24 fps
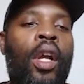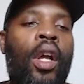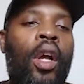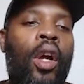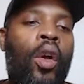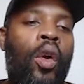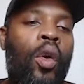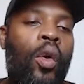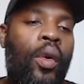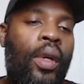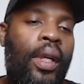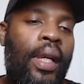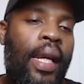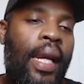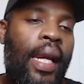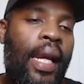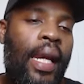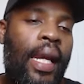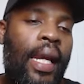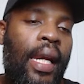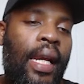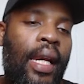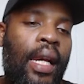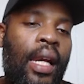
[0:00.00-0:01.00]

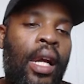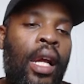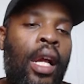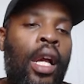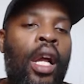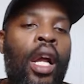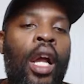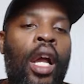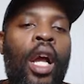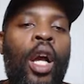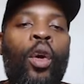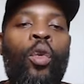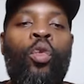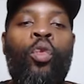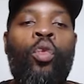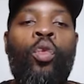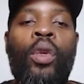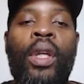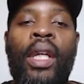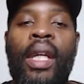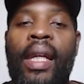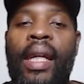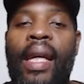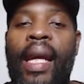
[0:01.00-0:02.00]
Okay,
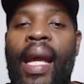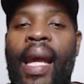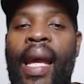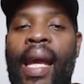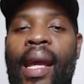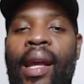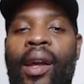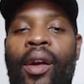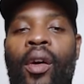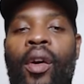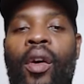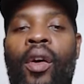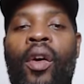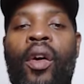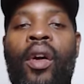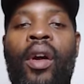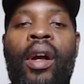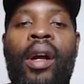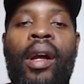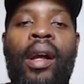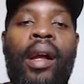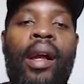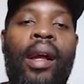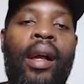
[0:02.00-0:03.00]
Arike
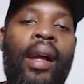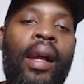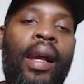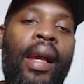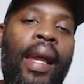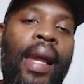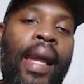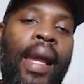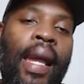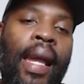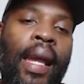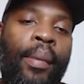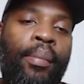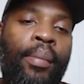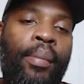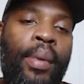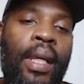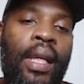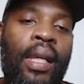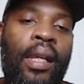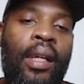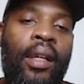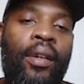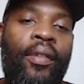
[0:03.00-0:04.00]
or
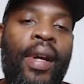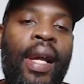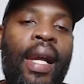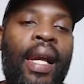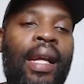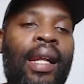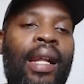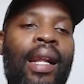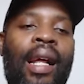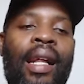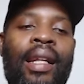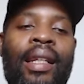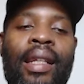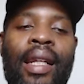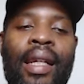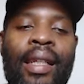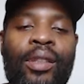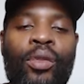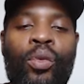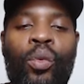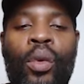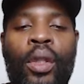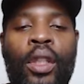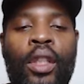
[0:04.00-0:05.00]
Hamby, right?
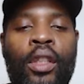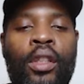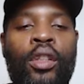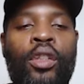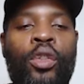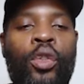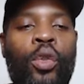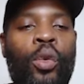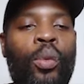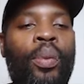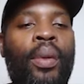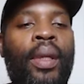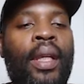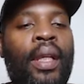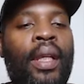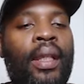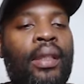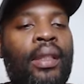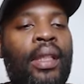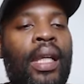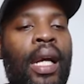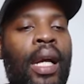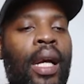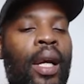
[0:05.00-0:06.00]
That's one of the two
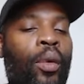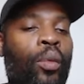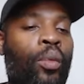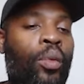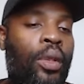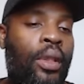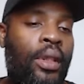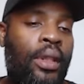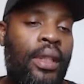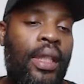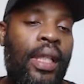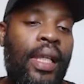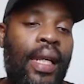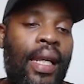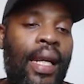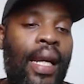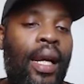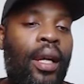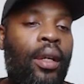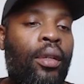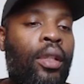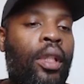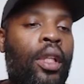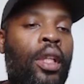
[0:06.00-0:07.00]
players I would check
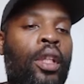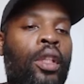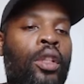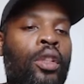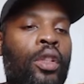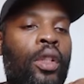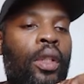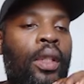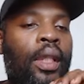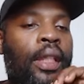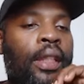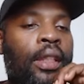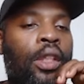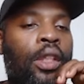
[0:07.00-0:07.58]
out. So let's